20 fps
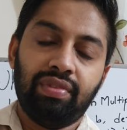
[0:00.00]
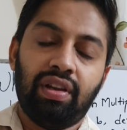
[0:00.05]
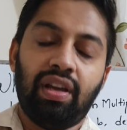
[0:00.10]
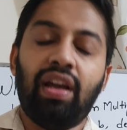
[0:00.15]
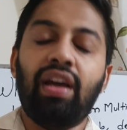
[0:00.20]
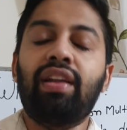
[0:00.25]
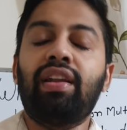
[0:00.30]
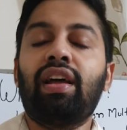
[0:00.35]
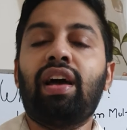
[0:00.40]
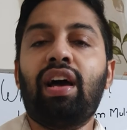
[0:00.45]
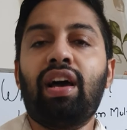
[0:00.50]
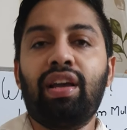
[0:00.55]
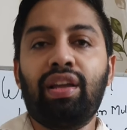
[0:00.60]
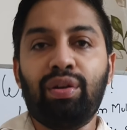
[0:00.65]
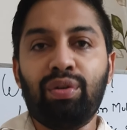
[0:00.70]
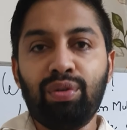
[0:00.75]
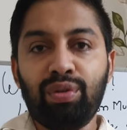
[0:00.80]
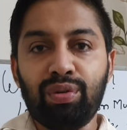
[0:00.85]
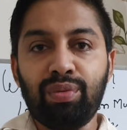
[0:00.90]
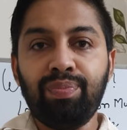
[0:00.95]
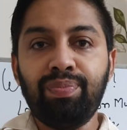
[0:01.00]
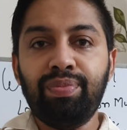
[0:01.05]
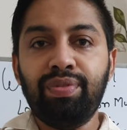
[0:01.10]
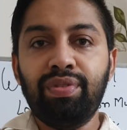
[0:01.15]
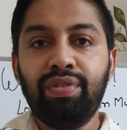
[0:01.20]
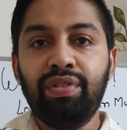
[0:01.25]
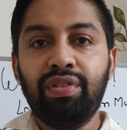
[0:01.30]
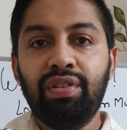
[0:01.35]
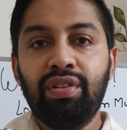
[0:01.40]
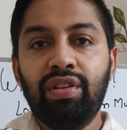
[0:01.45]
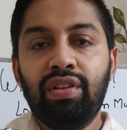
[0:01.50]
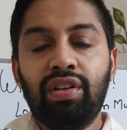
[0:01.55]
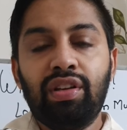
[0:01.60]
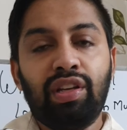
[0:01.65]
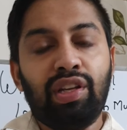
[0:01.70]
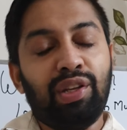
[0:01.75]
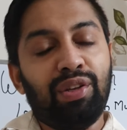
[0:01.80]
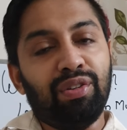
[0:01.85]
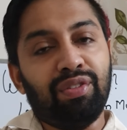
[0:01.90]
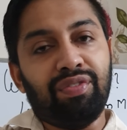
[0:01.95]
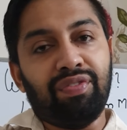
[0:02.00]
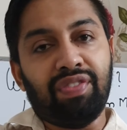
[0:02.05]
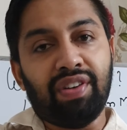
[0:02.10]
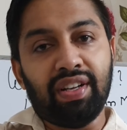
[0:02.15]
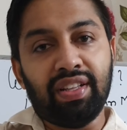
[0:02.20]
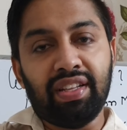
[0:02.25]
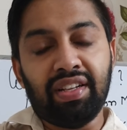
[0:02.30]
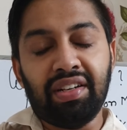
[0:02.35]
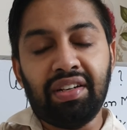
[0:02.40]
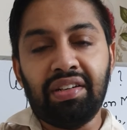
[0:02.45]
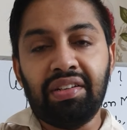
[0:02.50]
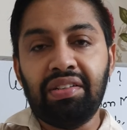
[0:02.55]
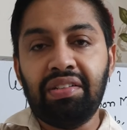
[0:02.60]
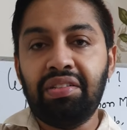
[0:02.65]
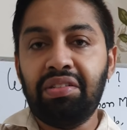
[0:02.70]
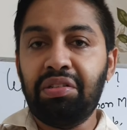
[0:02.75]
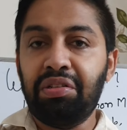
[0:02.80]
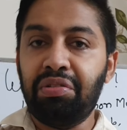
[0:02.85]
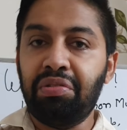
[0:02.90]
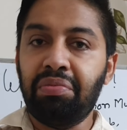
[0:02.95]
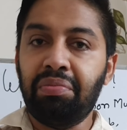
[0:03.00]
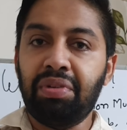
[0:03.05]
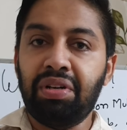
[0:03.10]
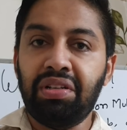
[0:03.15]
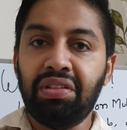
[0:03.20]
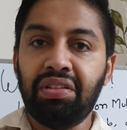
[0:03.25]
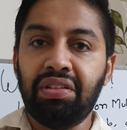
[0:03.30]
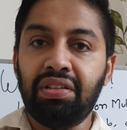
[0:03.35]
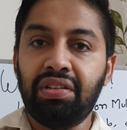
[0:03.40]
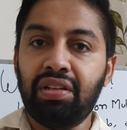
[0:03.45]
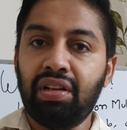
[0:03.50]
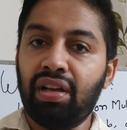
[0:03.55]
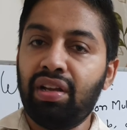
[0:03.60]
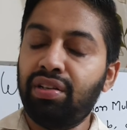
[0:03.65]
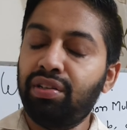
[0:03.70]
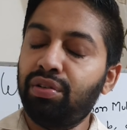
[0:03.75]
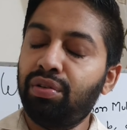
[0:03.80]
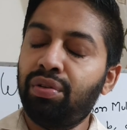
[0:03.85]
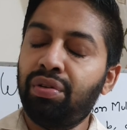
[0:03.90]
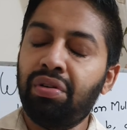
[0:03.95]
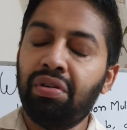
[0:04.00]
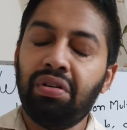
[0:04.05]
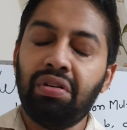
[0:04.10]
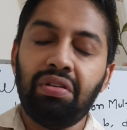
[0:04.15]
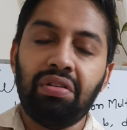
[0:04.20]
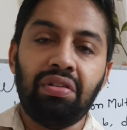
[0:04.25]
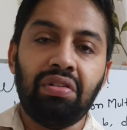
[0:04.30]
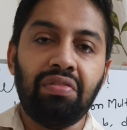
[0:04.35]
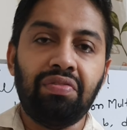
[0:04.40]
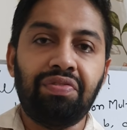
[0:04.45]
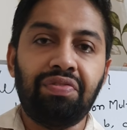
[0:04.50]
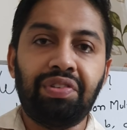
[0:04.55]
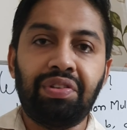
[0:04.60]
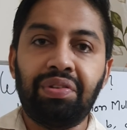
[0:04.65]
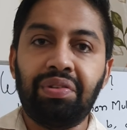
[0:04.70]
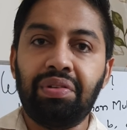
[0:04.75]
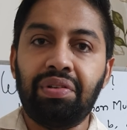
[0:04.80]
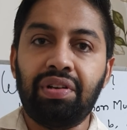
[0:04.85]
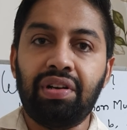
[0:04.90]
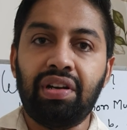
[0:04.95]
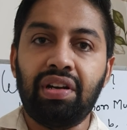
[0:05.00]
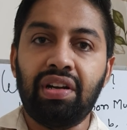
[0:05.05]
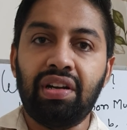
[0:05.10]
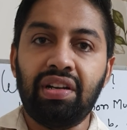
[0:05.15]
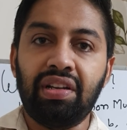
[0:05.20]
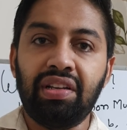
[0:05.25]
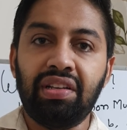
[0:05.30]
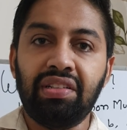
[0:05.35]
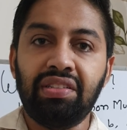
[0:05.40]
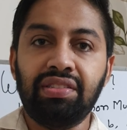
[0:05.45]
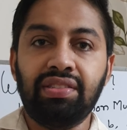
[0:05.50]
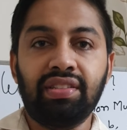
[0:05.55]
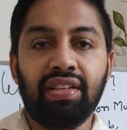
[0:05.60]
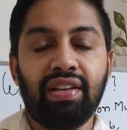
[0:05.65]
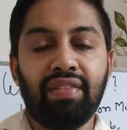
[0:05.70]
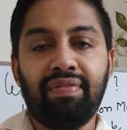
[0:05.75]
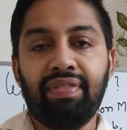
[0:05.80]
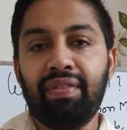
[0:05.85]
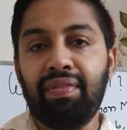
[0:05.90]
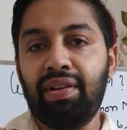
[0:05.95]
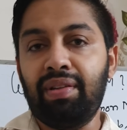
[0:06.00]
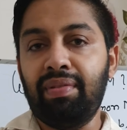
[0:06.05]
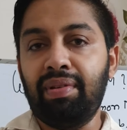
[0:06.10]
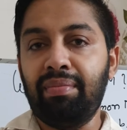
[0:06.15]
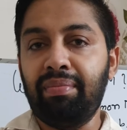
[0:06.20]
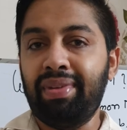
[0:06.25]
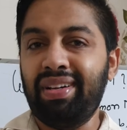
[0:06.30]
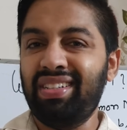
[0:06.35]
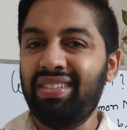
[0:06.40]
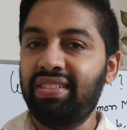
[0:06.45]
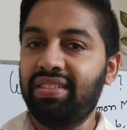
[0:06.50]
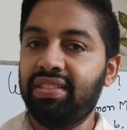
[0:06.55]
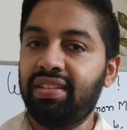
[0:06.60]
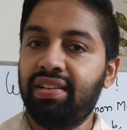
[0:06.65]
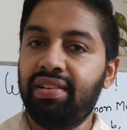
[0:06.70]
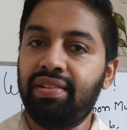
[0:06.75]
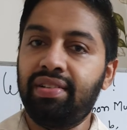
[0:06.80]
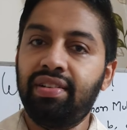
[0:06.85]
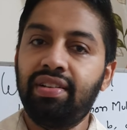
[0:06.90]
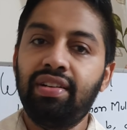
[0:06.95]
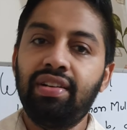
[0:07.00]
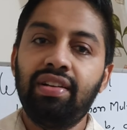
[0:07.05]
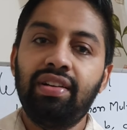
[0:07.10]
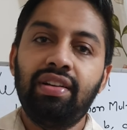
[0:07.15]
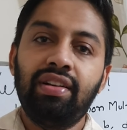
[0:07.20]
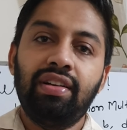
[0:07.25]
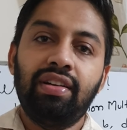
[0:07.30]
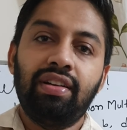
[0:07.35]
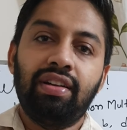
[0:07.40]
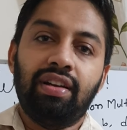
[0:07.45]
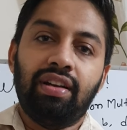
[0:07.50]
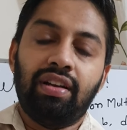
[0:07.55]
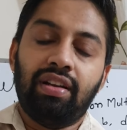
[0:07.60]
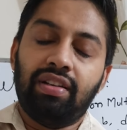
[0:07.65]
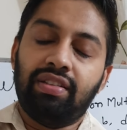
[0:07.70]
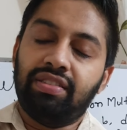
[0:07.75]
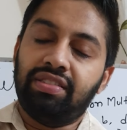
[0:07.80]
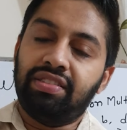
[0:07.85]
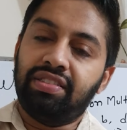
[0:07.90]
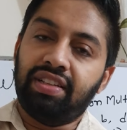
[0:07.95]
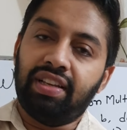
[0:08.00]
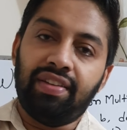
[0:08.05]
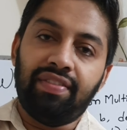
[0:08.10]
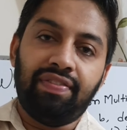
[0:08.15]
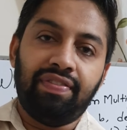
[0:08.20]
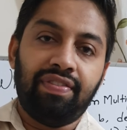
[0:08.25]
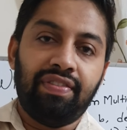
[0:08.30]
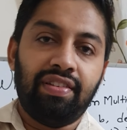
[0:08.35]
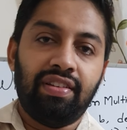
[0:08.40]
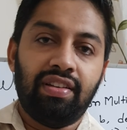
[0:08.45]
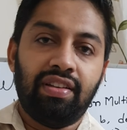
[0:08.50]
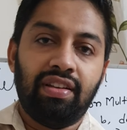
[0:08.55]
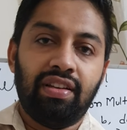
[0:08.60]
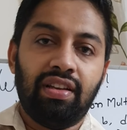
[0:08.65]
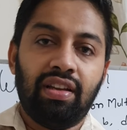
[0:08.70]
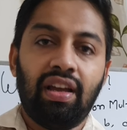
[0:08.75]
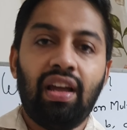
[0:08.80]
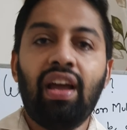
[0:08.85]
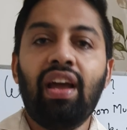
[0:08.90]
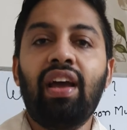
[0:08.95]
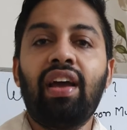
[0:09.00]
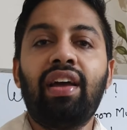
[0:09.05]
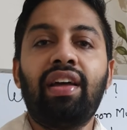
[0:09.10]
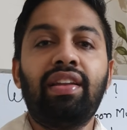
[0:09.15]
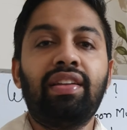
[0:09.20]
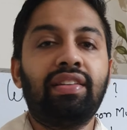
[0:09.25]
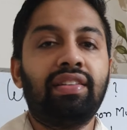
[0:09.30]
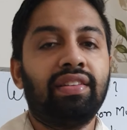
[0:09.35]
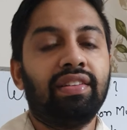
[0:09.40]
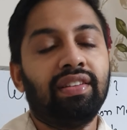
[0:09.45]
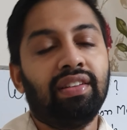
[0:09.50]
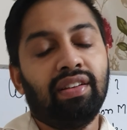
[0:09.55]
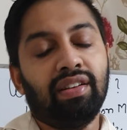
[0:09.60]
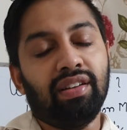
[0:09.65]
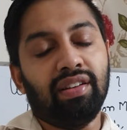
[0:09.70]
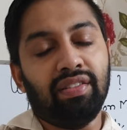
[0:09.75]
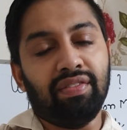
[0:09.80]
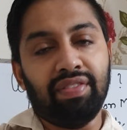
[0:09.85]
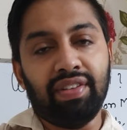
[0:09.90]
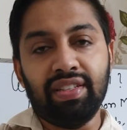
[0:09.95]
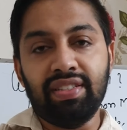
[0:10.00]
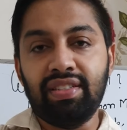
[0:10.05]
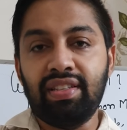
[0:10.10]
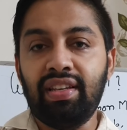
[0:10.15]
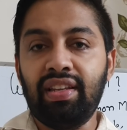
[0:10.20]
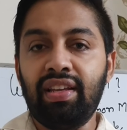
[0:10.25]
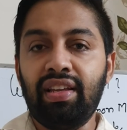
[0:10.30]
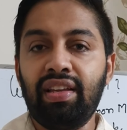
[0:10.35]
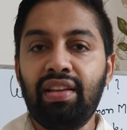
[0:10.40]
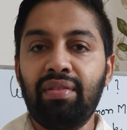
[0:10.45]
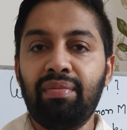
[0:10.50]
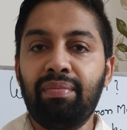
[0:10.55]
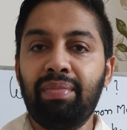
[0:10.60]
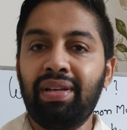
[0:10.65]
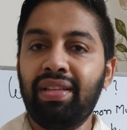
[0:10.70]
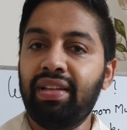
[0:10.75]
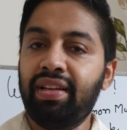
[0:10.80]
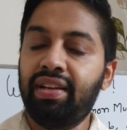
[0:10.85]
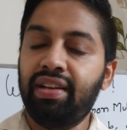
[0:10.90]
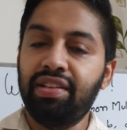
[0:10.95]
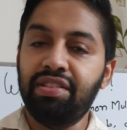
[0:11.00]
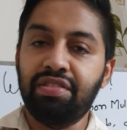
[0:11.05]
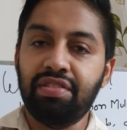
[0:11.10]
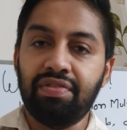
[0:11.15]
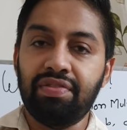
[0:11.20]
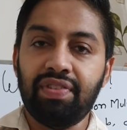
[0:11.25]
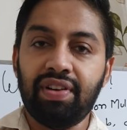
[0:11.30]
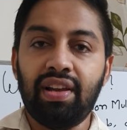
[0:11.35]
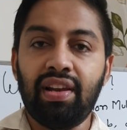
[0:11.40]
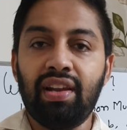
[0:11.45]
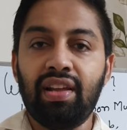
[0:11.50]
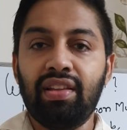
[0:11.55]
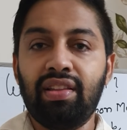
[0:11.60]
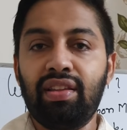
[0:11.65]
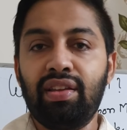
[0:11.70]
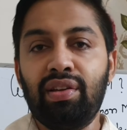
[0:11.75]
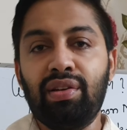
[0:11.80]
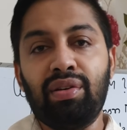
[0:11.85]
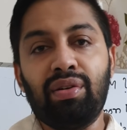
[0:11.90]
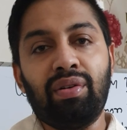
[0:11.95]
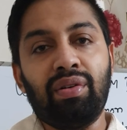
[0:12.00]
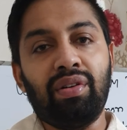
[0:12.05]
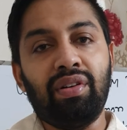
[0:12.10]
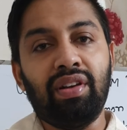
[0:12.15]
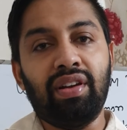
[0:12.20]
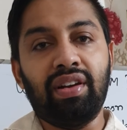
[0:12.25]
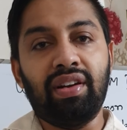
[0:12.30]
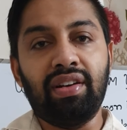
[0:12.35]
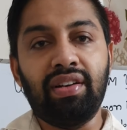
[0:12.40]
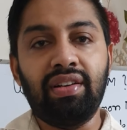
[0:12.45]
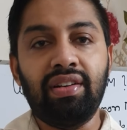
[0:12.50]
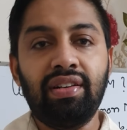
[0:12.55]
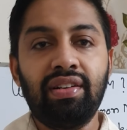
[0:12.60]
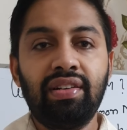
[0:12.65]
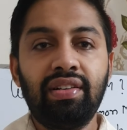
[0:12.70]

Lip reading: And I hope your father, your mother, and all of your guardians and family members are safe. And obviously, by the grace of Allah, they all are